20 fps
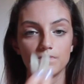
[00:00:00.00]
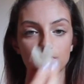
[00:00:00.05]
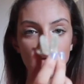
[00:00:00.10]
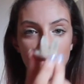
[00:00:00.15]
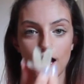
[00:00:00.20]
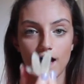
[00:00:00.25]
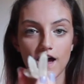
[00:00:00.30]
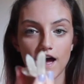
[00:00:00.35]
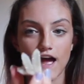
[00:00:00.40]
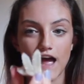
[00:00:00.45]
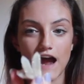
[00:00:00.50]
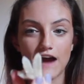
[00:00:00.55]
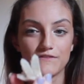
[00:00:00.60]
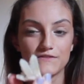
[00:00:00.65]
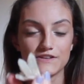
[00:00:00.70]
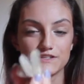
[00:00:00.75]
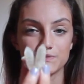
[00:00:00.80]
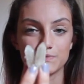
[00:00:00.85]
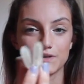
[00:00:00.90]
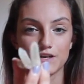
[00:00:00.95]
yeah, I have
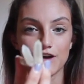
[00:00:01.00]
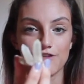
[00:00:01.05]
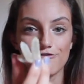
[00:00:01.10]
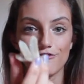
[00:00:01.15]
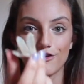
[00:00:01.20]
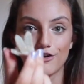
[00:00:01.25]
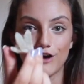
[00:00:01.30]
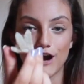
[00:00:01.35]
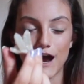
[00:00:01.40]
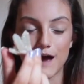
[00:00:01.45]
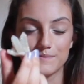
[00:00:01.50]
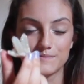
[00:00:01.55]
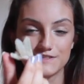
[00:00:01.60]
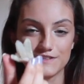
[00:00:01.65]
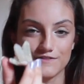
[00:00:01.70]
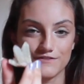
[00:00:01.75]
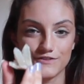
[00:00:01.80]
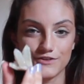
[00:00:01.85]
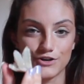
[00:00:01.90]
this one up for grabs if